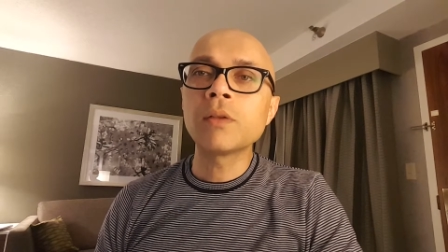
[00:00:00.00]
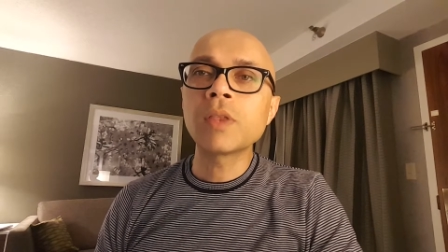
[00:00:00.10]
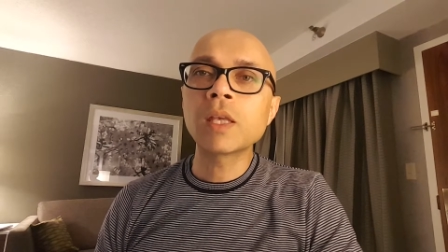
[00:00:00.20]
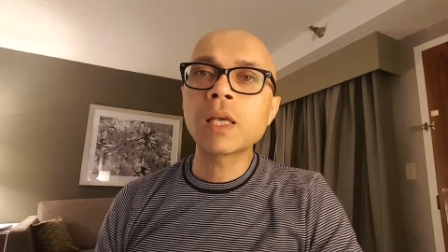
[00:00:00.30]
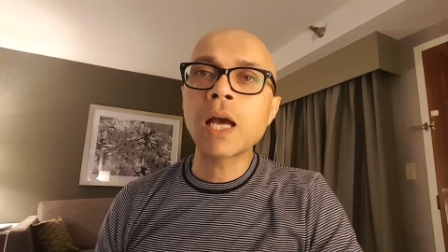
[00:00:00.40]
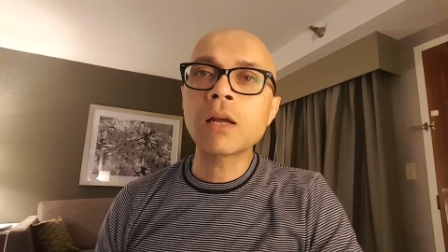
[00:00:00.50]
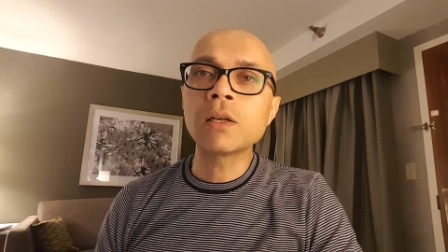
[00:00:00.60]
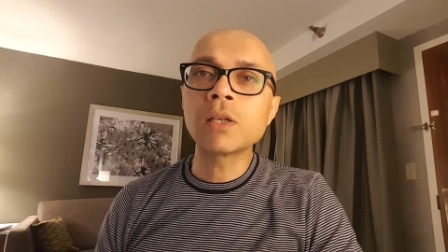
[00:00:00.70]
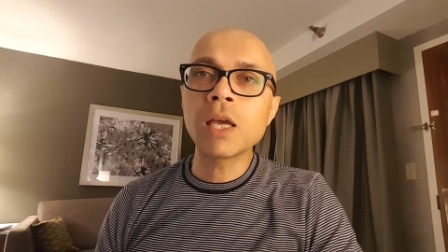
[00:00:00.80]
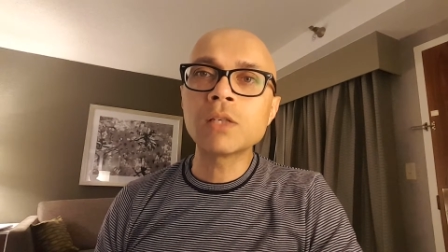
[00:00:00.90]
thinking how to
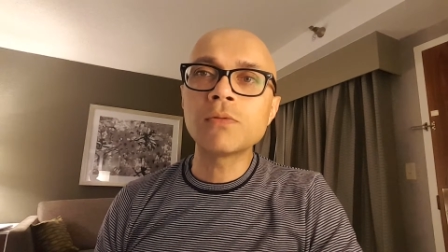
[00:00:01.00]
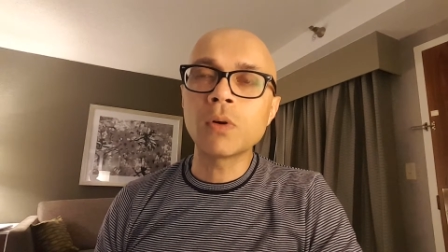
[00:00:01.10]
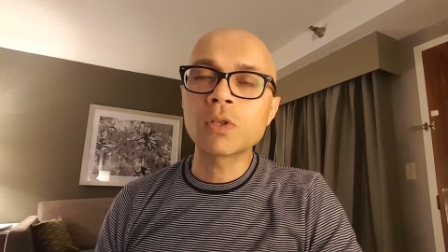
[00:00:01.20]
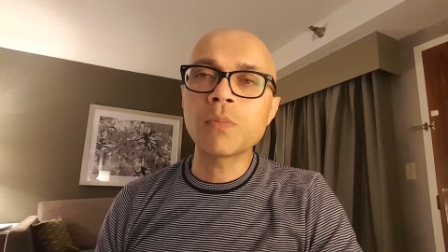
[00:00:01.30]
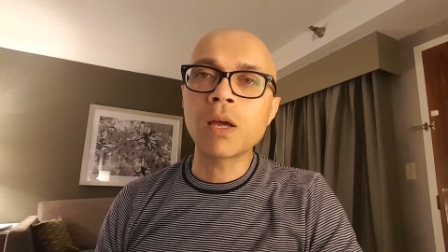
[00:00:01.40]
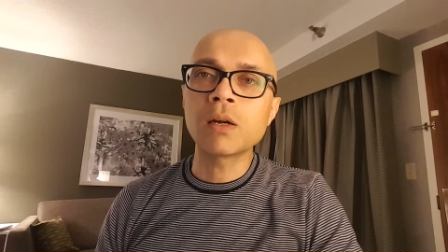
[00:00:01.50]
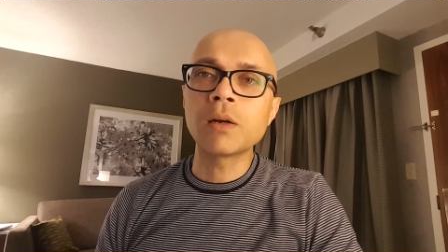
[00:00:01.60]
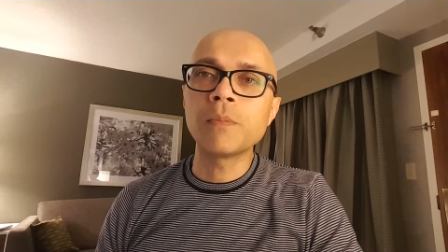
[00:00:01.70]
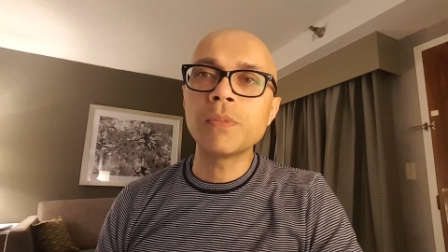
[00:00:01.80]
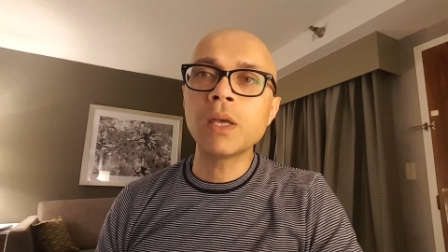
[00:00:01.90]
engage folks
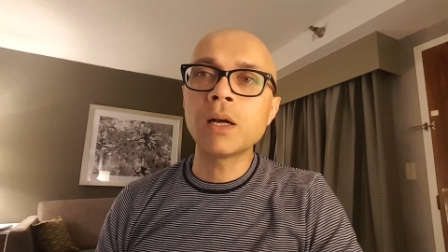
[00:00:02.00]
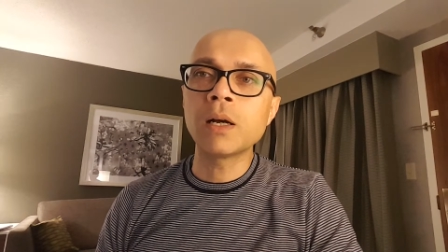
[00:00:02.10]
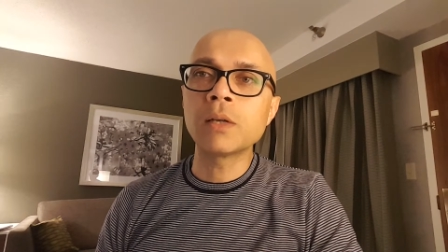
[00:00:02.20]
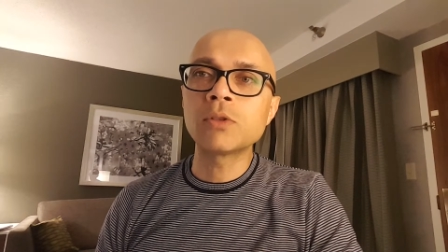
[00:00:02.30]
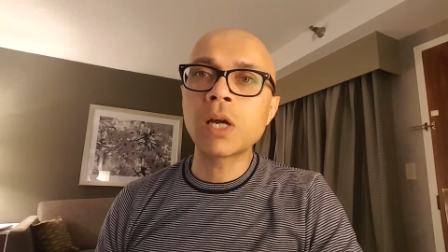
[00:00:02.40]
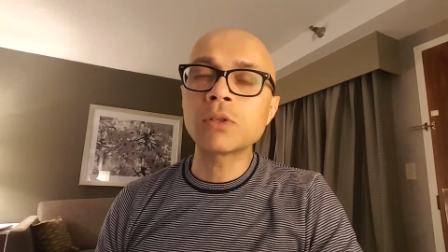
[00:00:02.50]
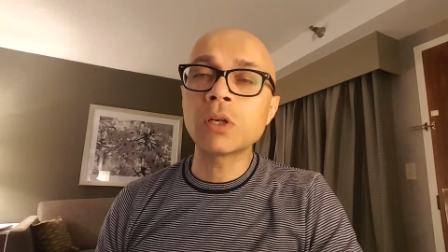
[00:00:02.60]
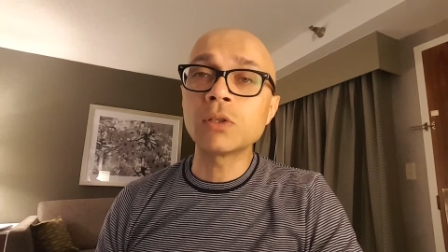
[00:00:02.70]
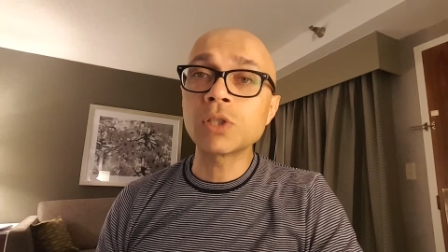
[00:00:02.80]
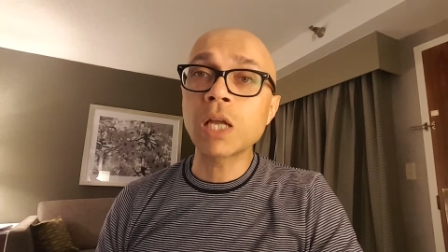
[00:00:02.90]
better, trying to
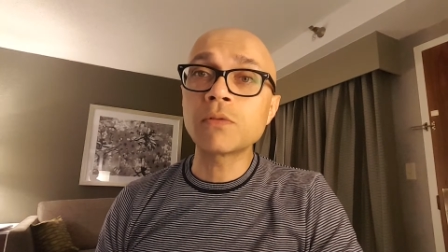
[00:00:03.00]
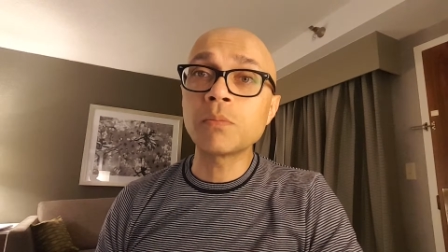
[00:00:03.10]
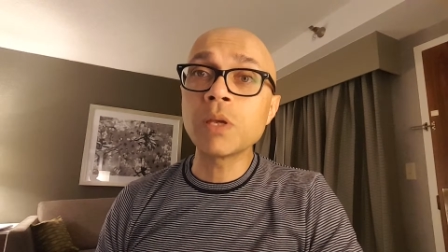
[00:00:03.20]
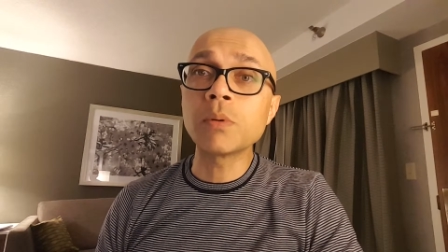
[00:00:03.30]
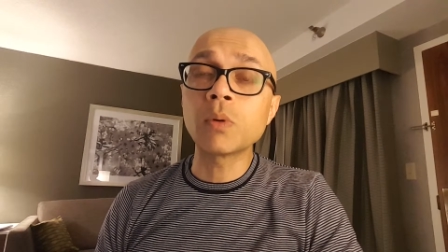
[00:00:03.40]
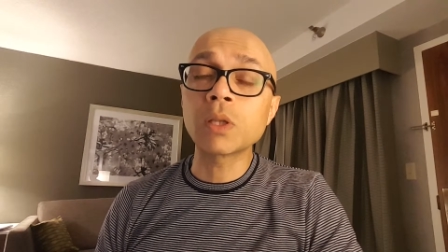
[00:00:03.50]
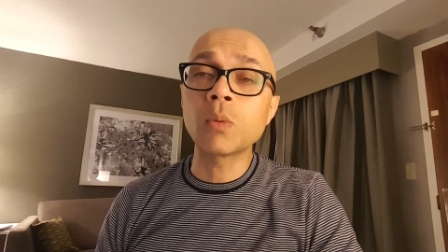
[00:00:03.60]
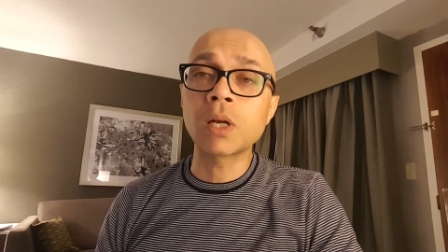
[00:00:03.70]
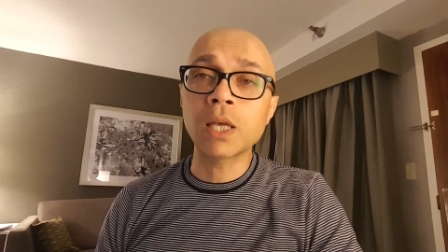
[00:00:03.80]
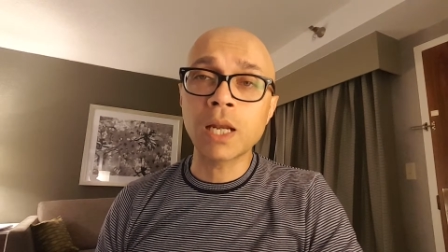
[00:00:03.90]
understand from people what they
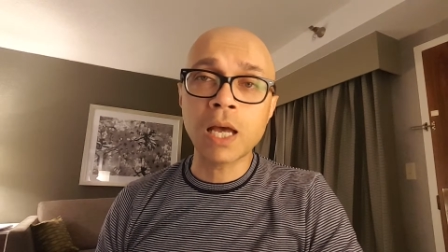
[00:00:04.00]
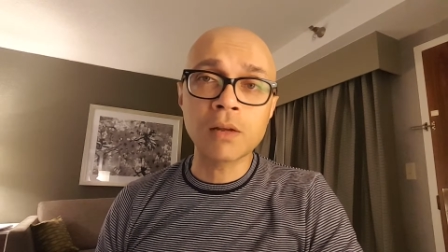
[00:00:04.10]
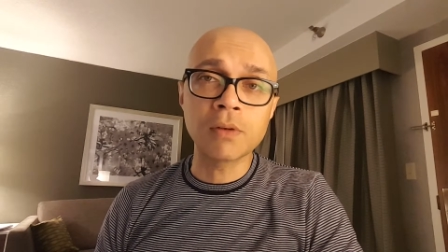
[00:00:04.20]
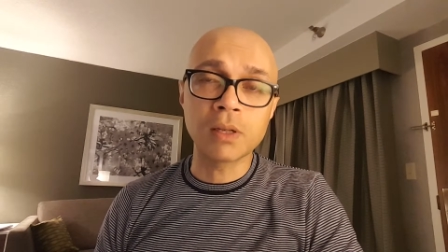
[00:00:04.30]
want to get out of